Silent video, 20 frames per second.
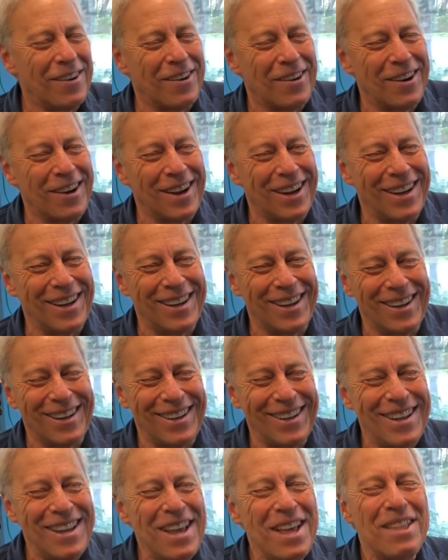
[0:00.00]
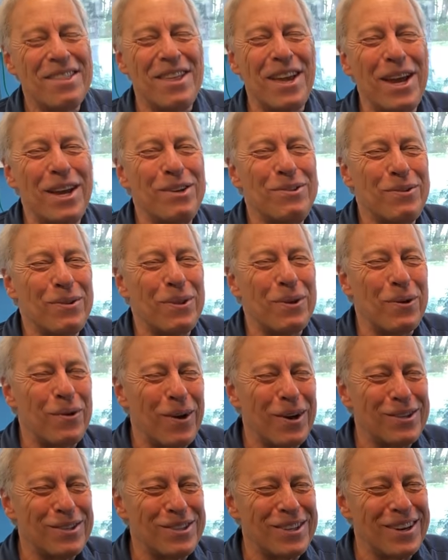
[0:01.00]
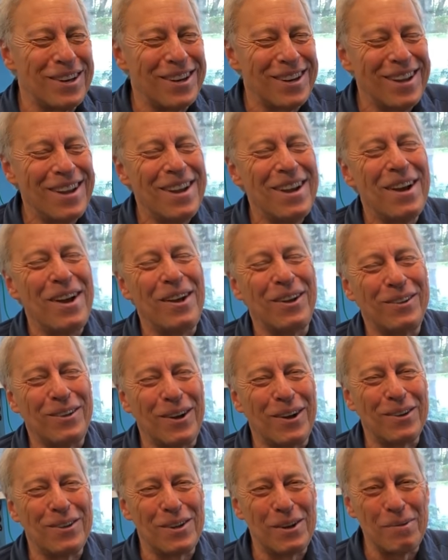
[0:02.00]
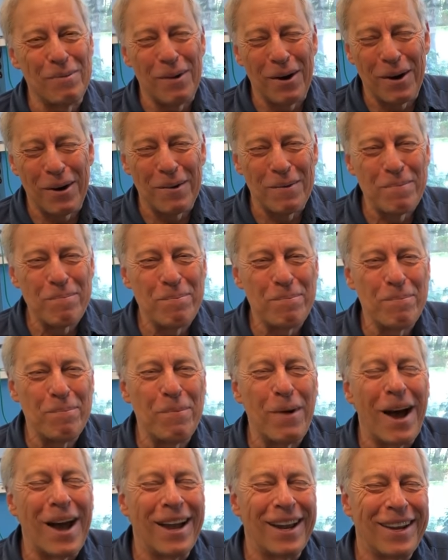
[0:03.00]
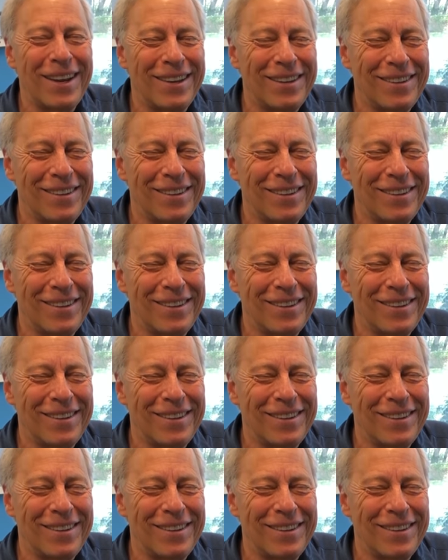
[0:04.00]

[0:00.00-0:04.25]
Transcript: All right. Thanks for the question. I'll talk to you tomorrow. Bye.